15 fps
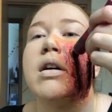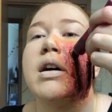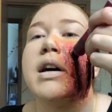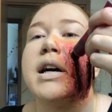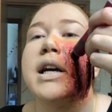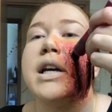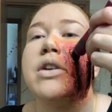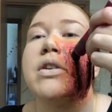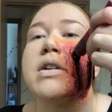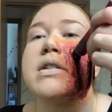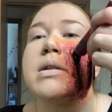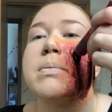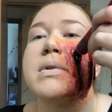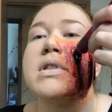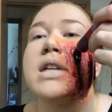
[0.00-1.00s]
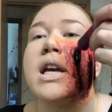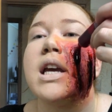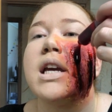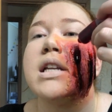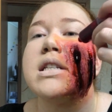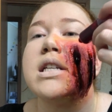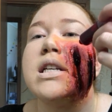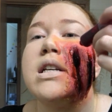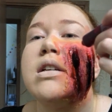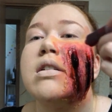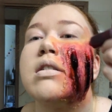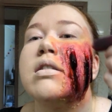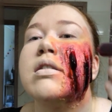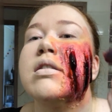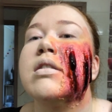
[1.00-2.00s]
I dressed up as Auntie,
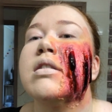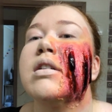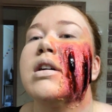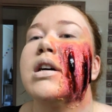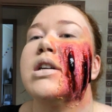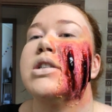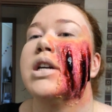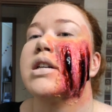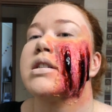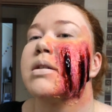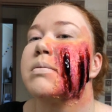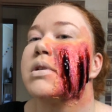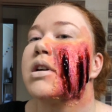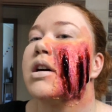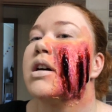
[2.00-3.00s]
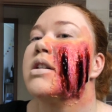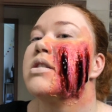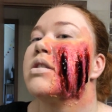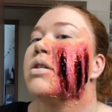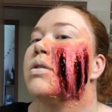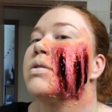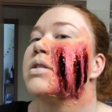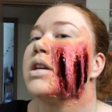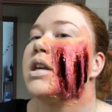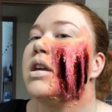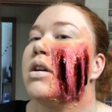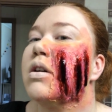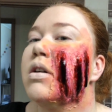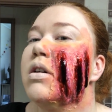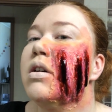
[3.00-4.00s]
Jacksepticeye's alter
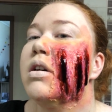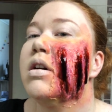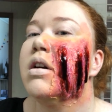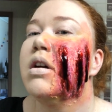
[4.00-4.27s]
ego.